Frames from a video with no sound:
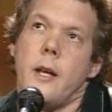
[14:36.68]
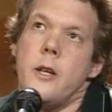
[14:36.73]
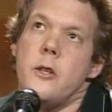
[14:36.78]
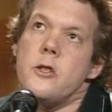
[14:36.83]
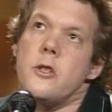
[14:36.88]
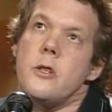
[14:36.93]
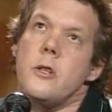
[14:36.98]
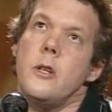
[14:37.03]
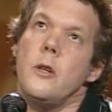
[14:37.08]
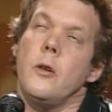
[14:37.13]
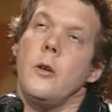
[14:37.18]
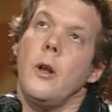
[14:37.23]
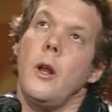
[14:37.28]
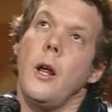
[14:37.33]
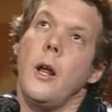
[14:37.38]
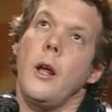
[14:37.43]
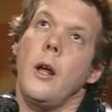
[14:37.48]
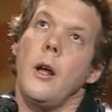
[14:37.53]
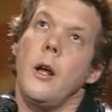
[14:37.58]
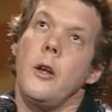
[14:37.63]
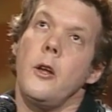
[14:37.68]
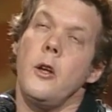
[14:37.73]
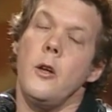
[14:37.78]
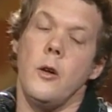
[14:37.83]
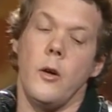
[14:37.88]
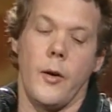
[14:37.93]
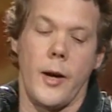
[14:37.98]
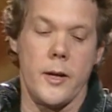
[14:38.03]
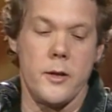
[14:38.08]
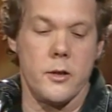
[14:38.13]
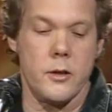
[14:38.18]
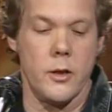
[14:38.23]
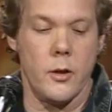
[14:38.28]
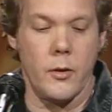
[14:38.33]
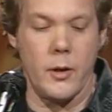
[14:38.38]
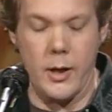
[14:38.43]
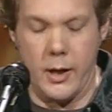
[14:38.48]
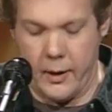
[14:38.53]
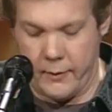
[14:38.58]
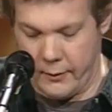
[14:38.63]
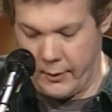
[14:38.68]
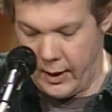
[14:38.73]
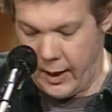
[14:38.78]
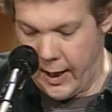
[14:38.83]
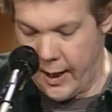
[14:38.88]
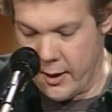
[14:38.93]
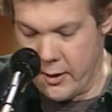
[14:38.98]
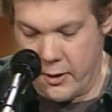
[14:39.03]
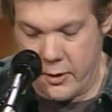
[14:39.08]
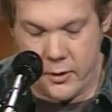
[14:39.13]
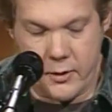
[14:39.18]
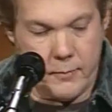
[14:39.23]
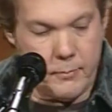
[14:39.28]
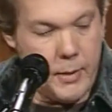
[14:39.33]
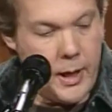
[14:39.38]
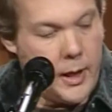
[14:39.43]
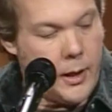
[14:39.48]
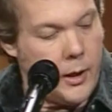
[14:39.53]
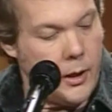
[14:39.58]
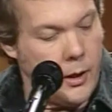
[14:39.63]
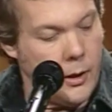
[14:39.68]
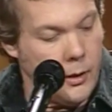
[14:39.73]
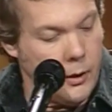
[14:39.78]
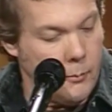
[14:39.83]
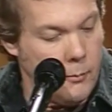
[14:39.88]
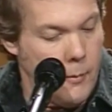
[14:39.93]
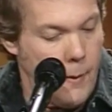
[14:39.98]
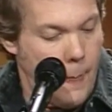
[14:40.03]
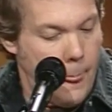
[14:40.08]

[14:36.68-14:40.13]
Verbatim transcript: can still you know, I still have ideas of making a,